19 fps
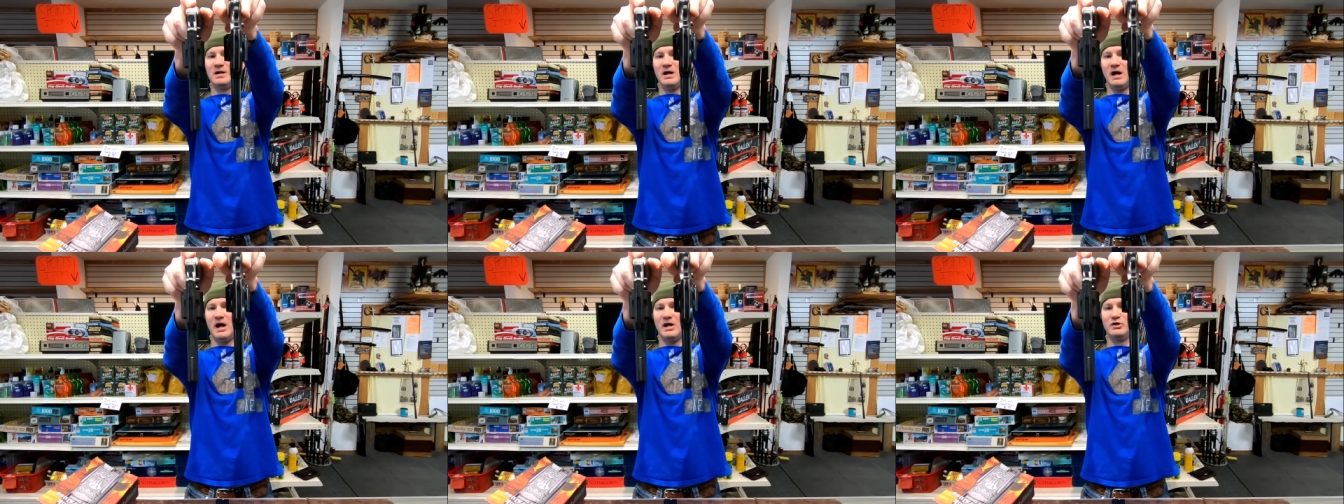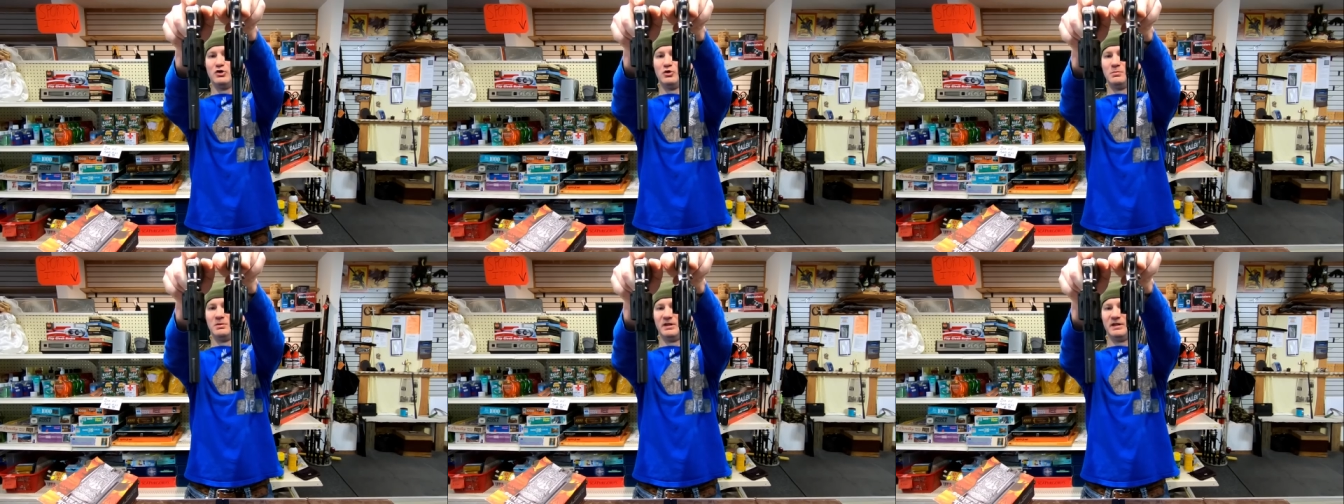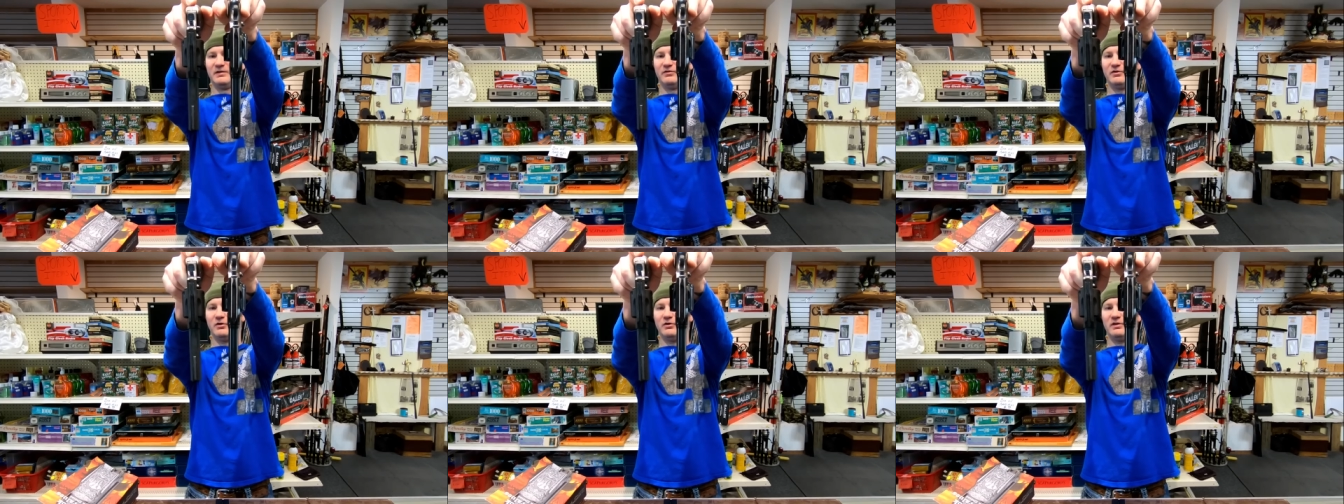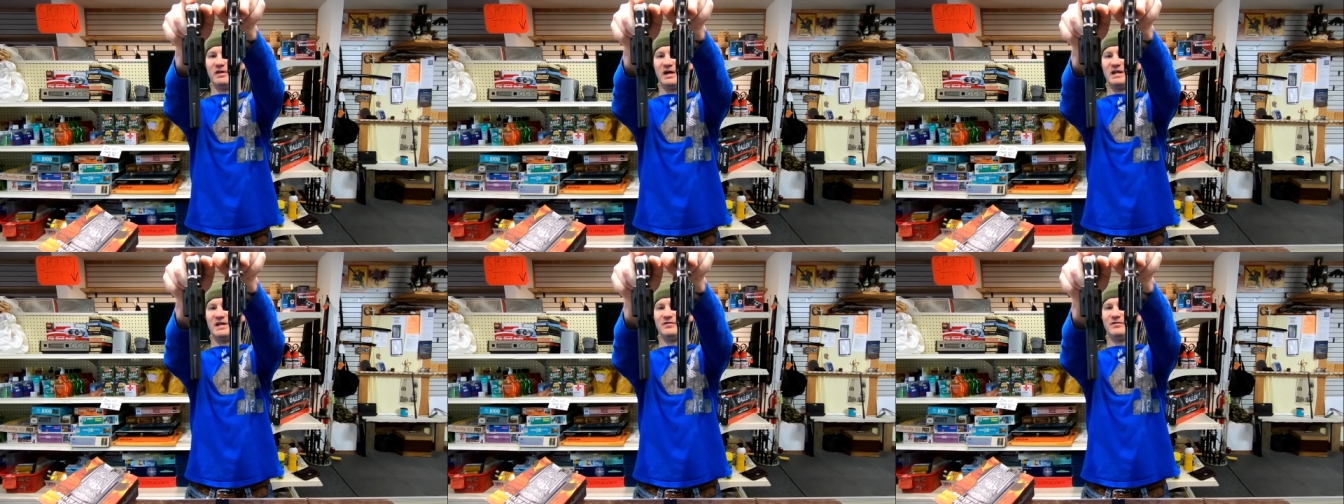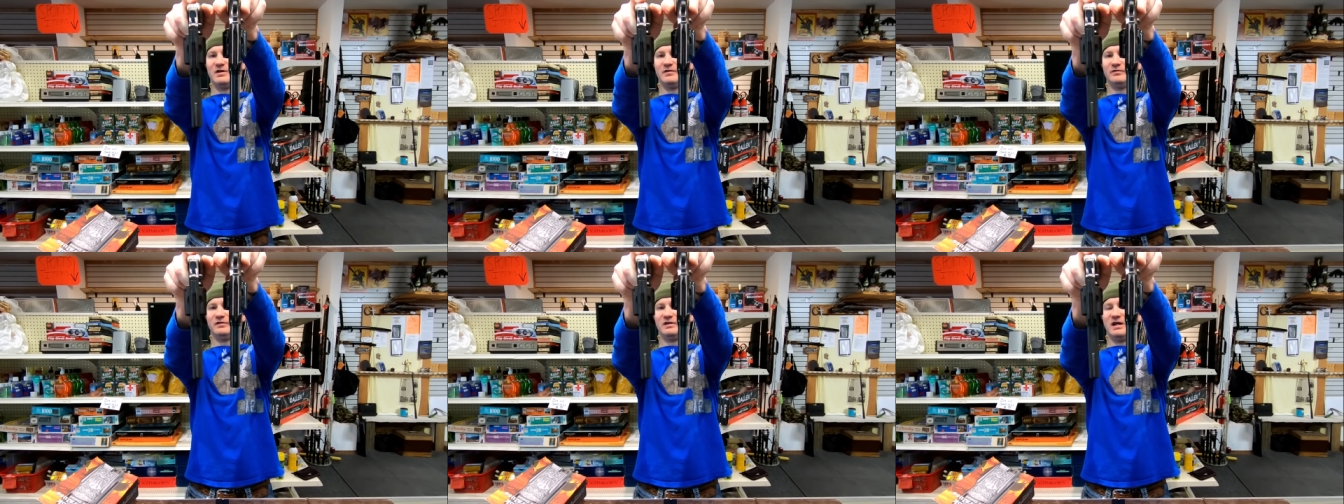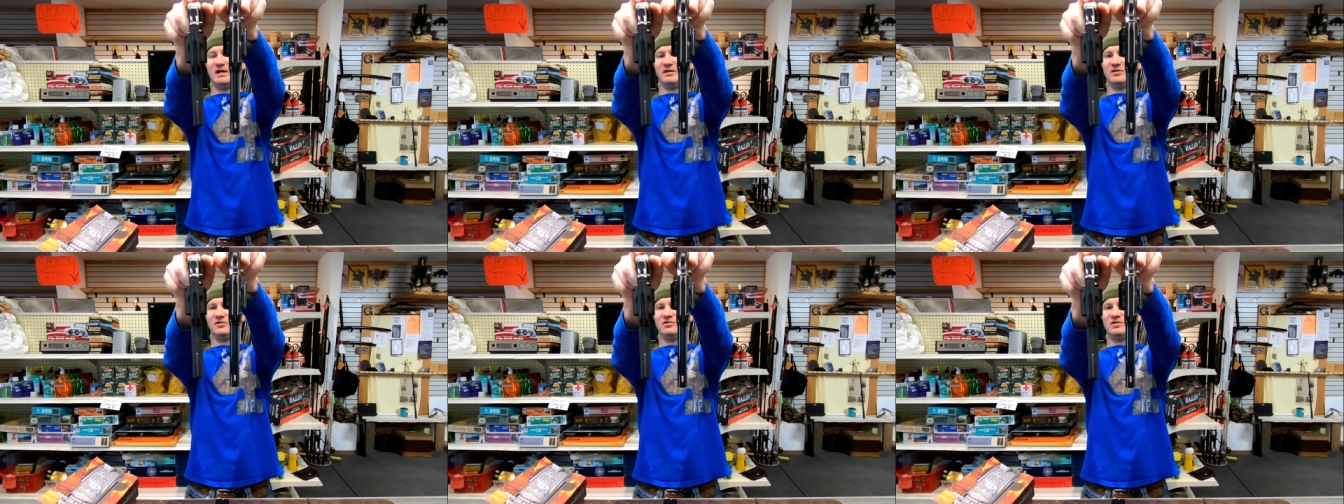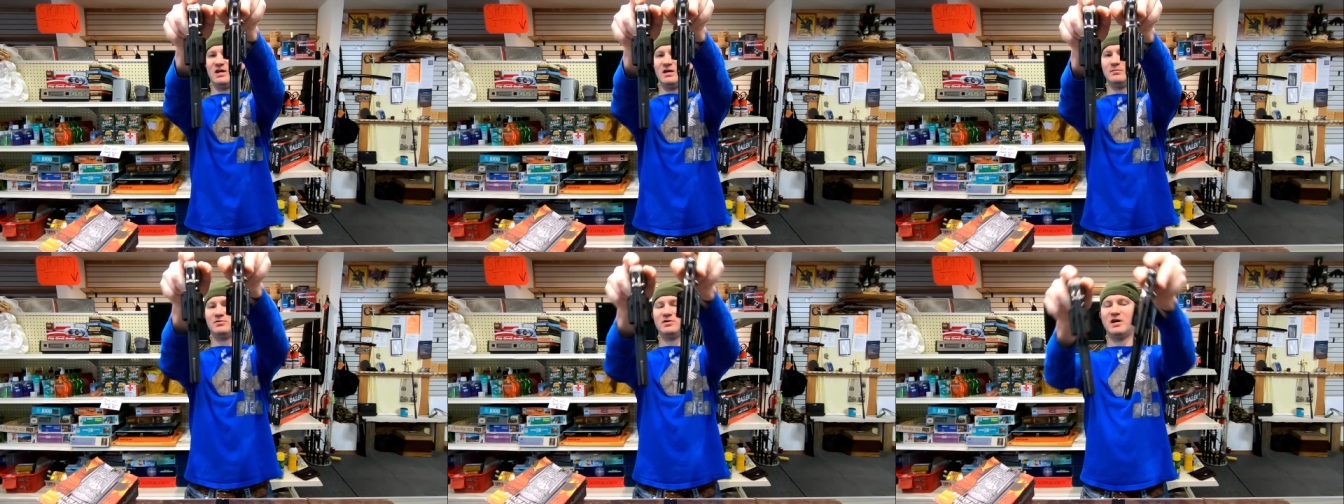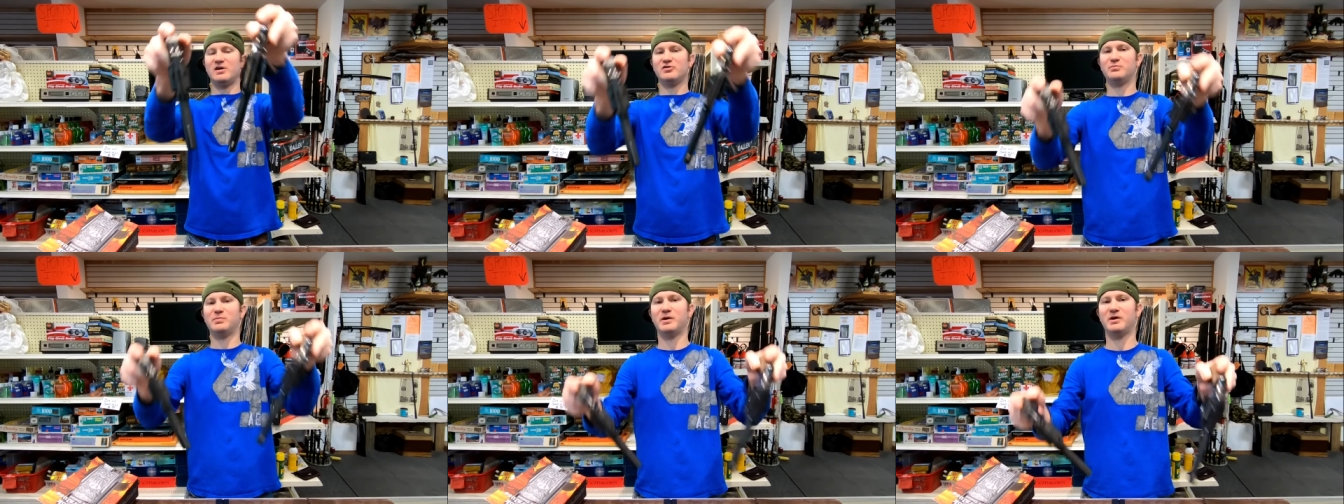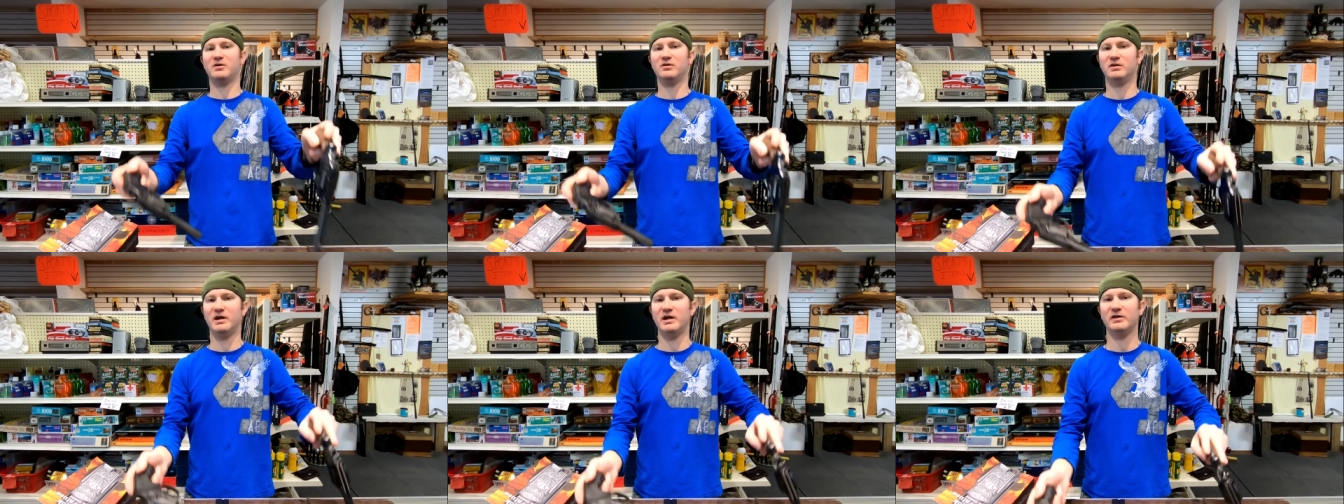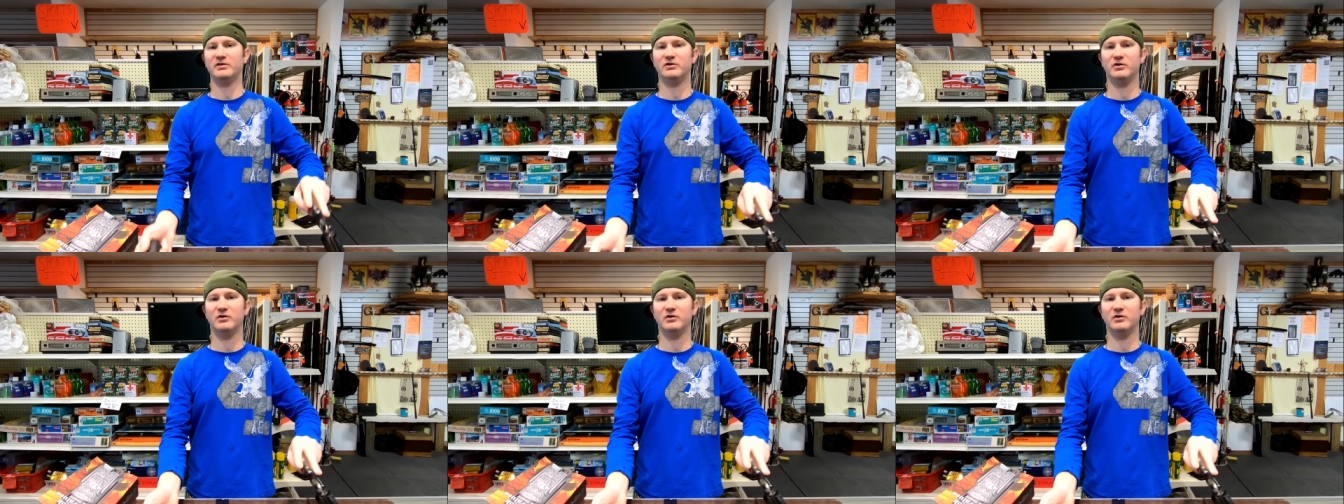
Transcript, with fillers: I do believe, though, that even if they had the same size barrel length,